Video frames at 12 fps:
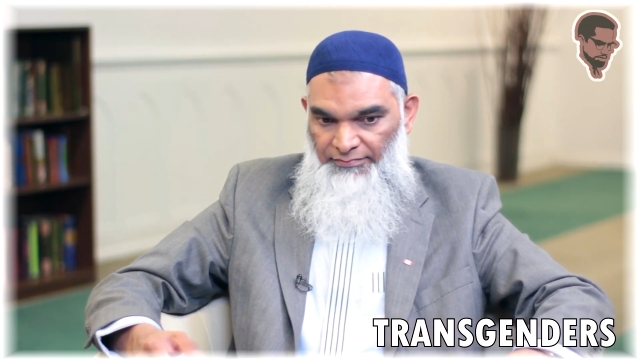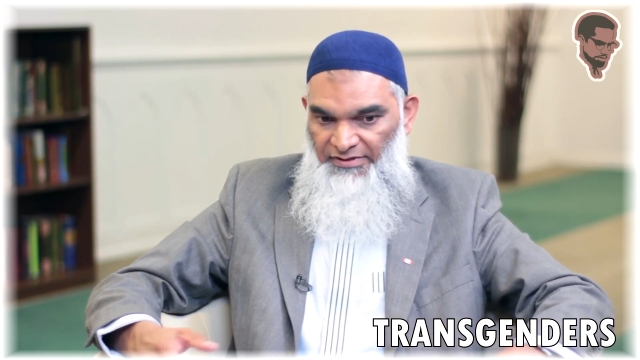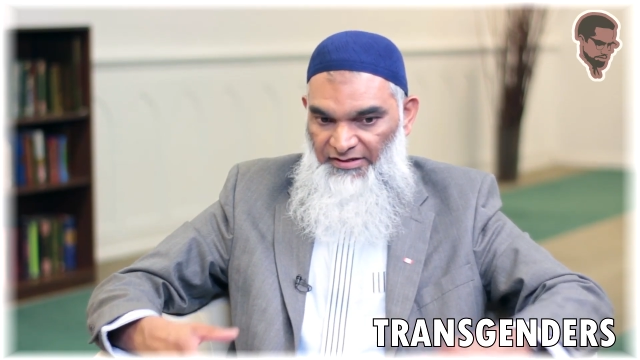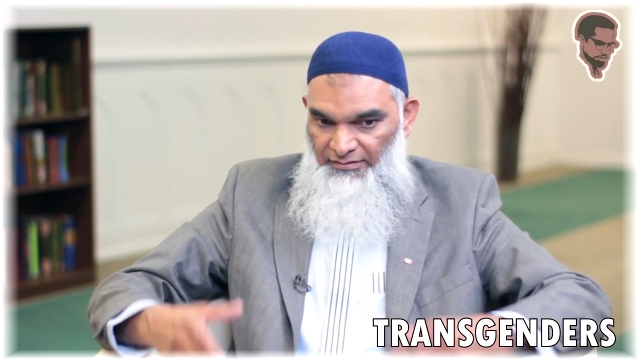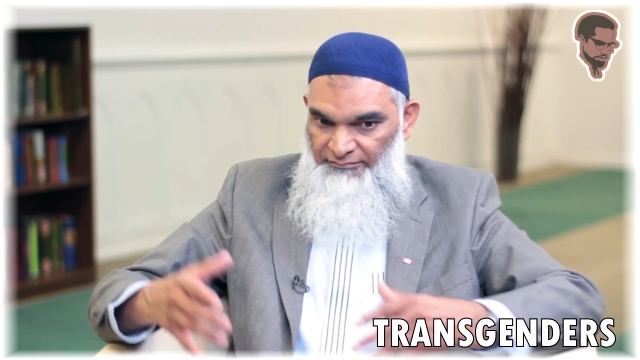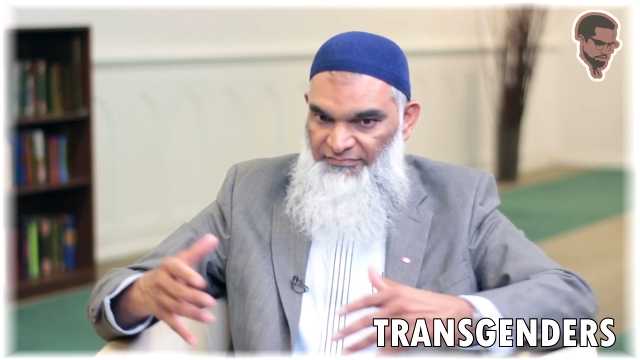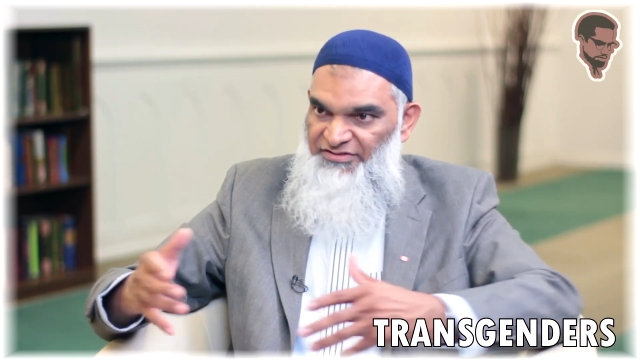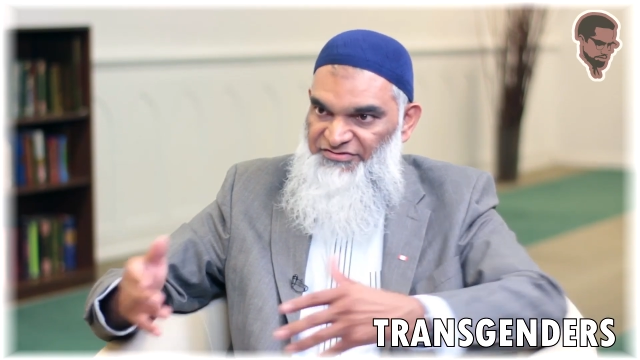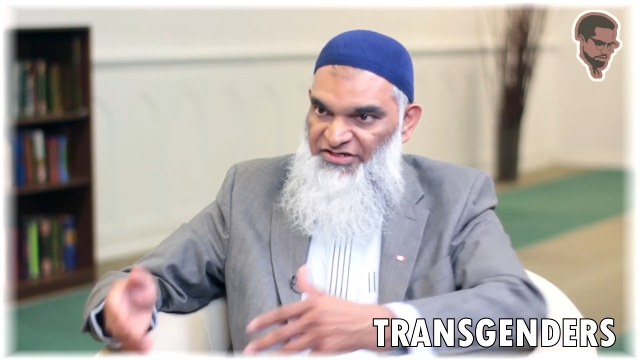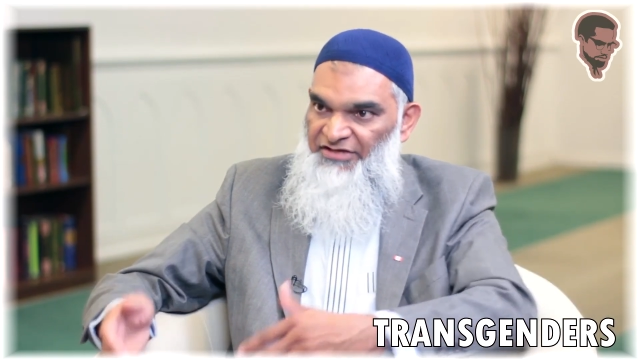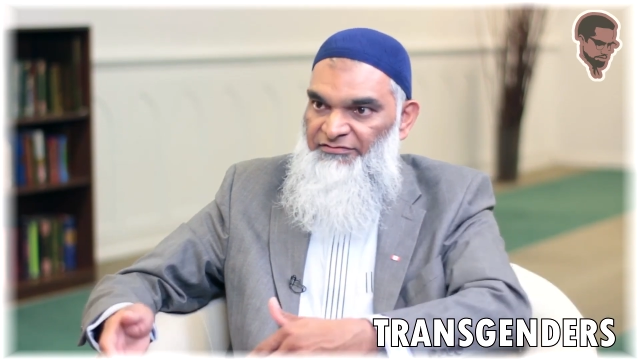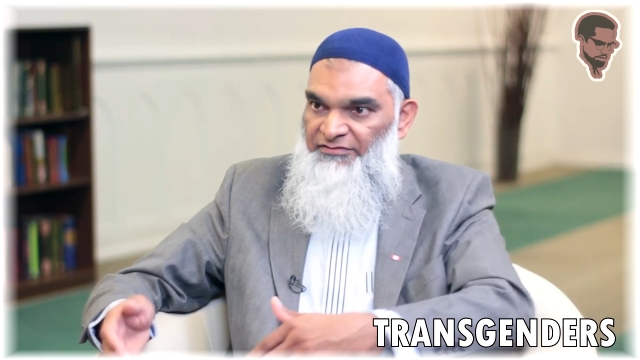become the
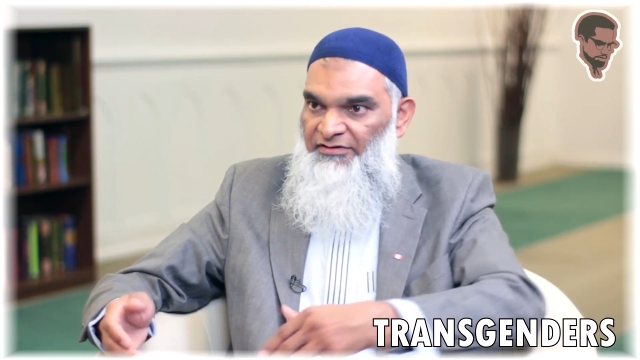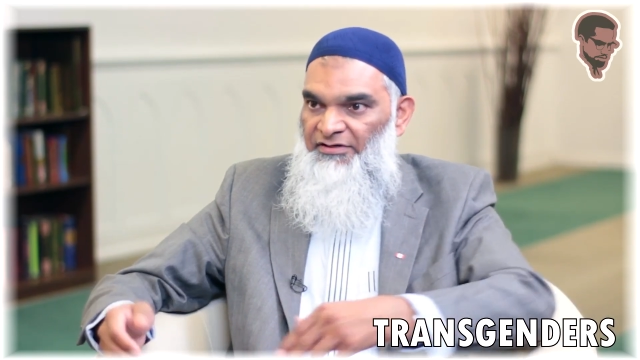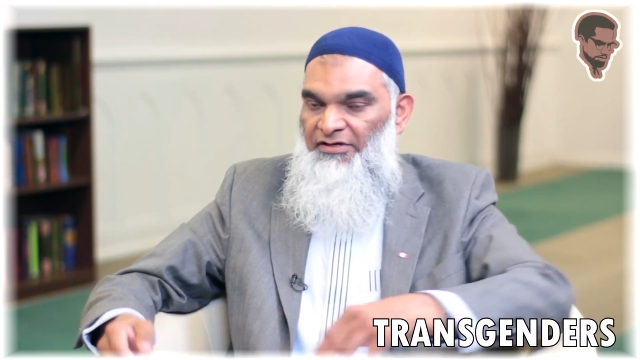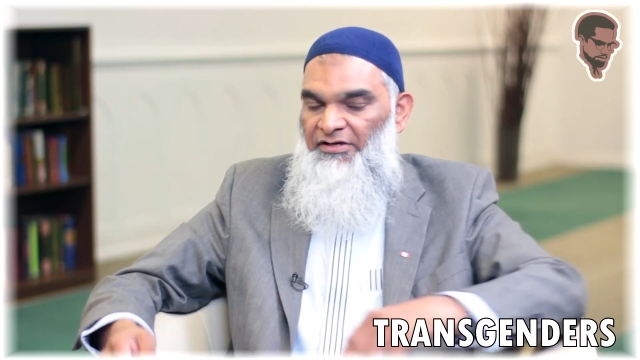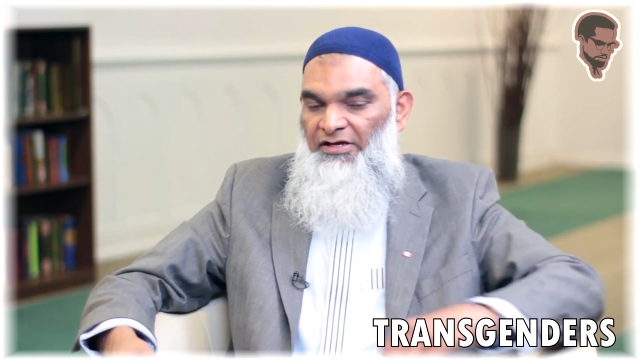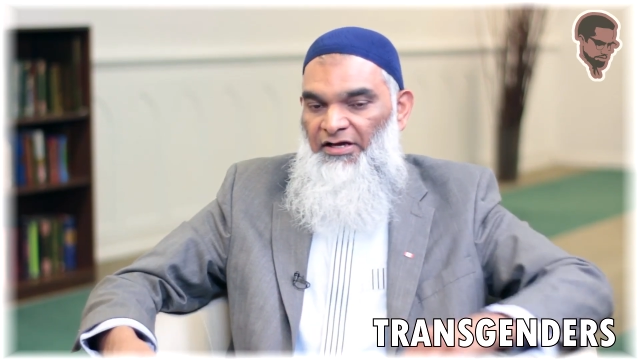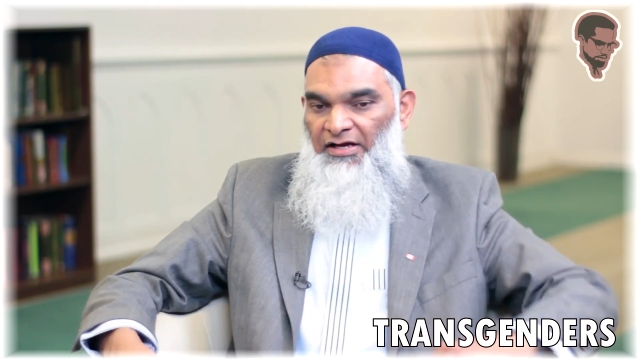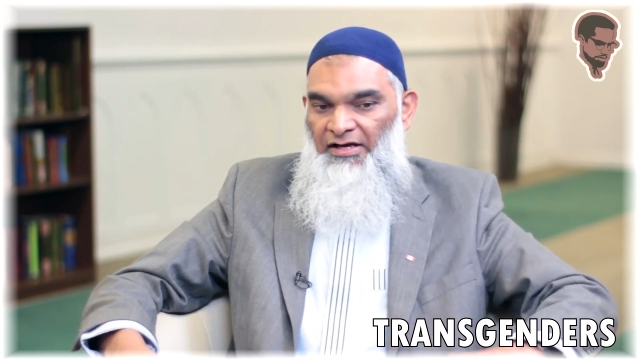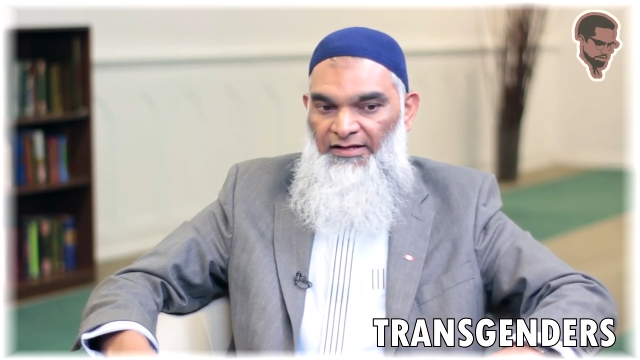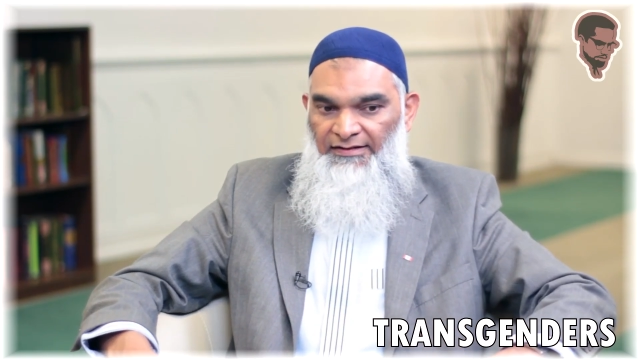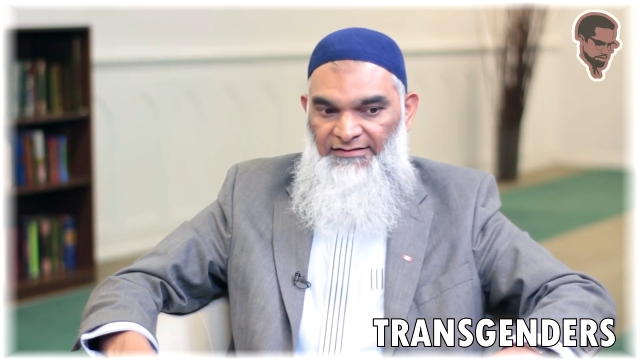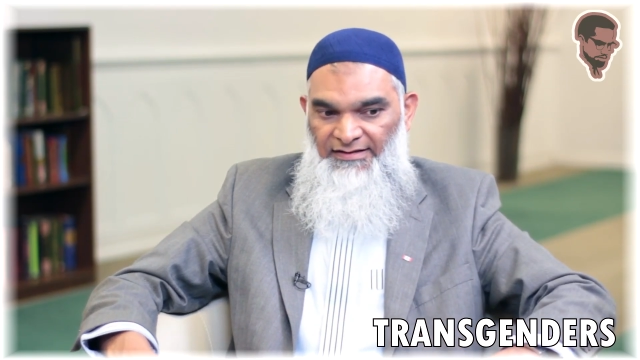gender
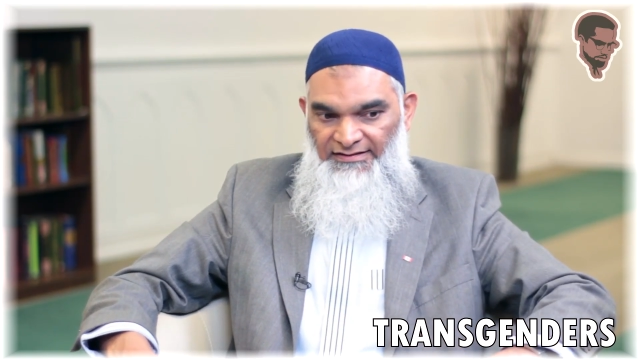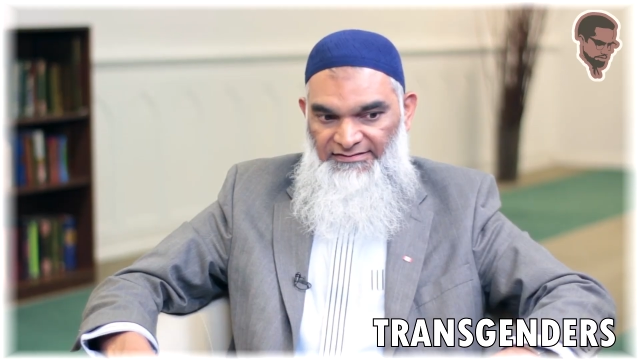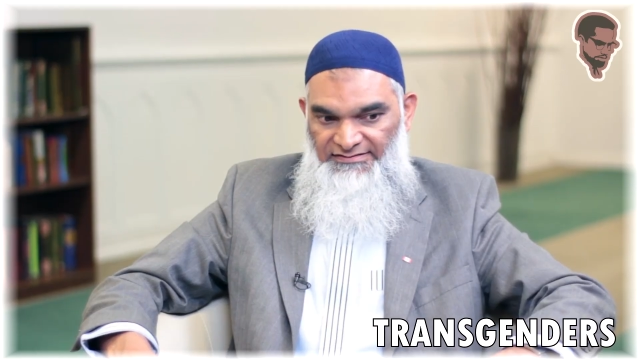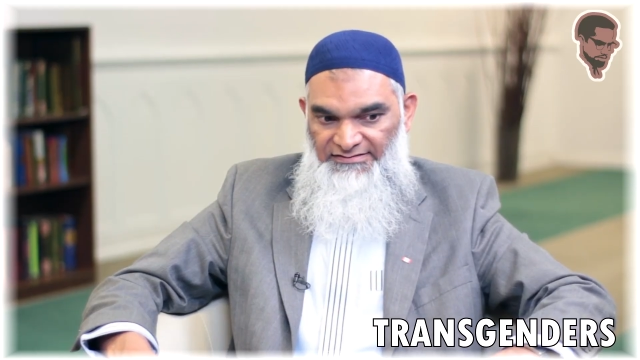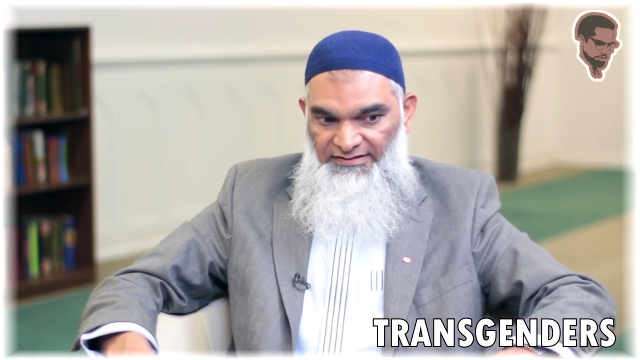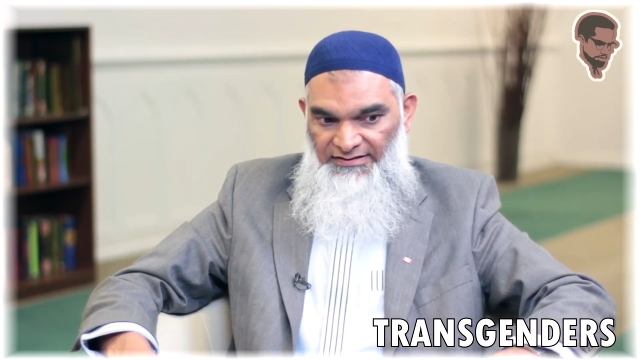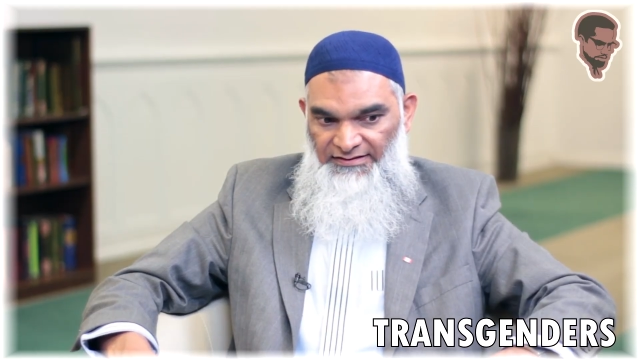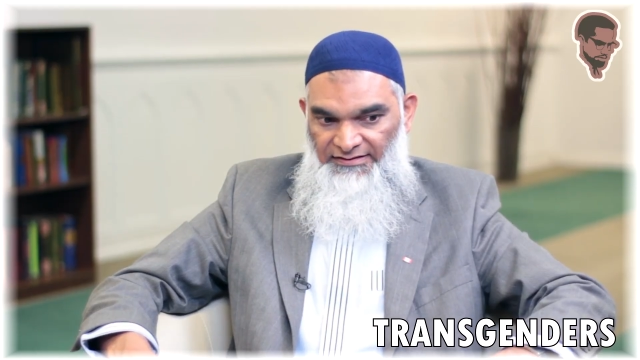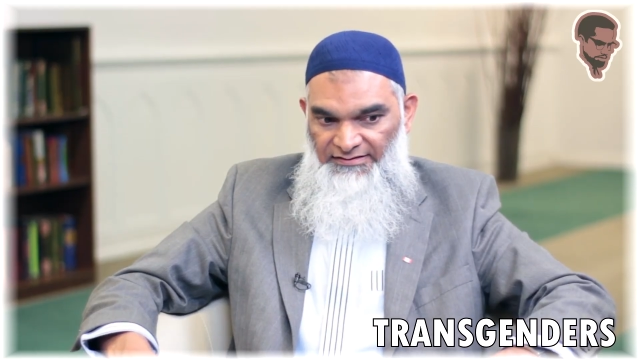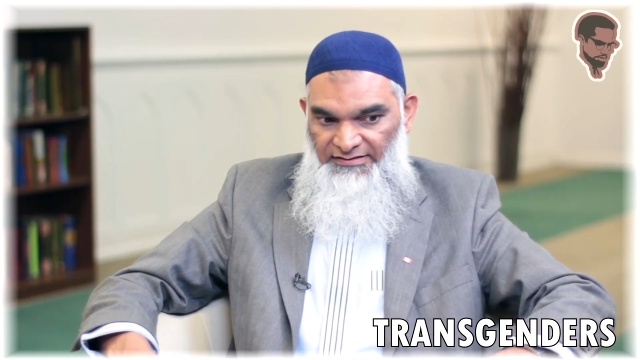uh, that uh,